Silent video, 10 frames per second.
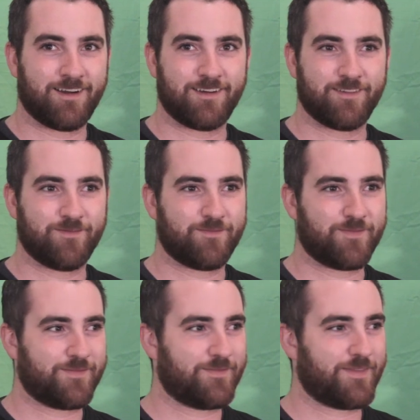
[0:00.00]
uh,
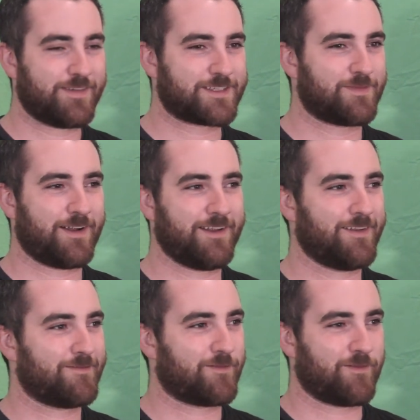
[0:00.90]

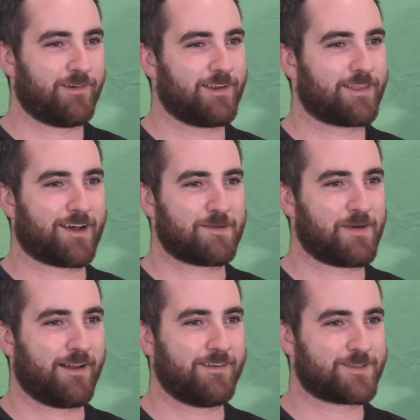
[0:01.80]
somebody really thought
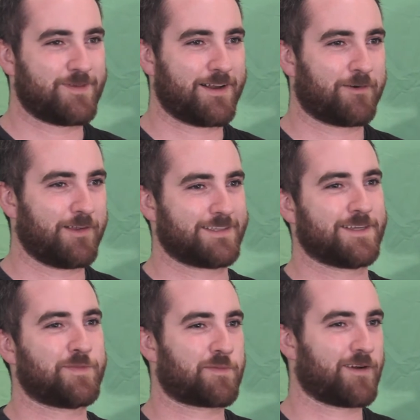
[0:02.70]
about it and just made a really
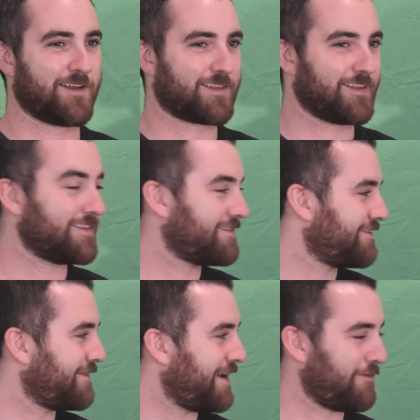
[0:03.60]
simple product that
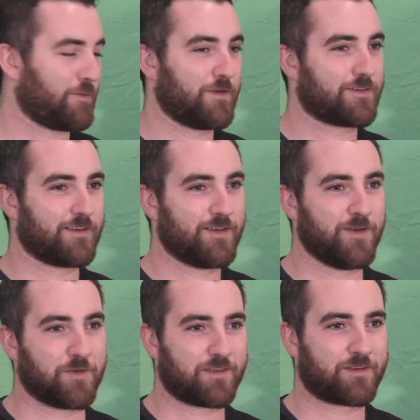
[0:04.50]
everyone's going to
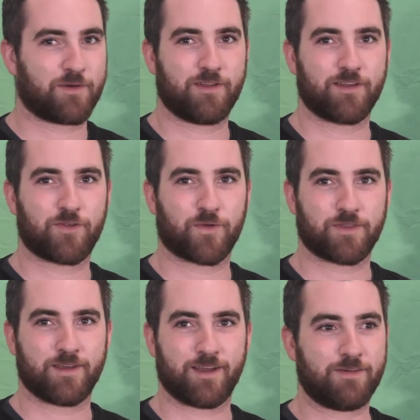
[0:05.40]
use. It's a really useful
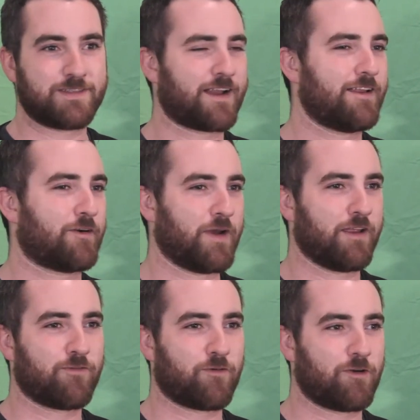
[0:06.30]
thing. And if it's not in a
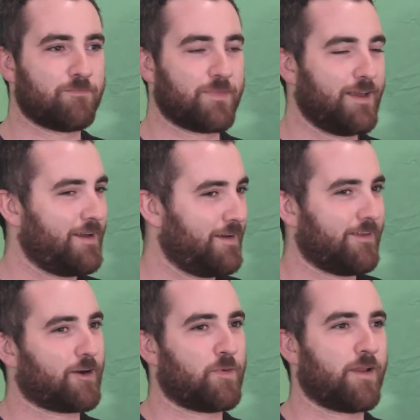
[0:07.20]
ring form,
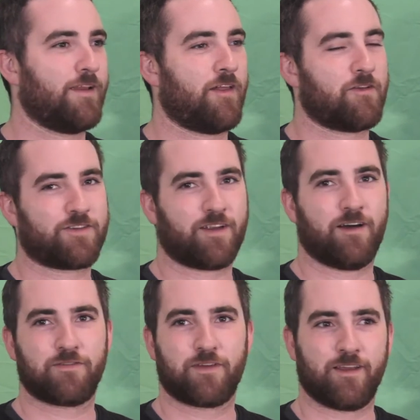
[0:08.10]
they're going to put it in other stuff,